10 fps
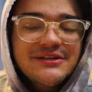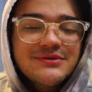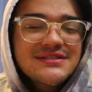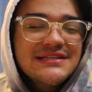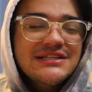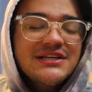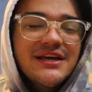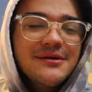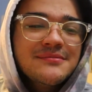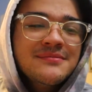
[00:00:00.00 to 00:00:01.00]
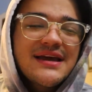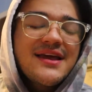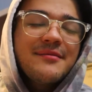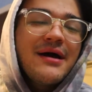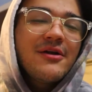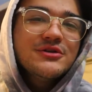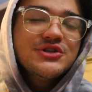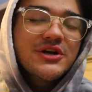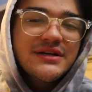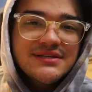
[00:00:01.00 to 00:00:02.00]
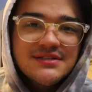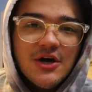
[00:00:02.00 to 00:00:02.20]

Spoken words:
He was teaching him, taking him out on journeys,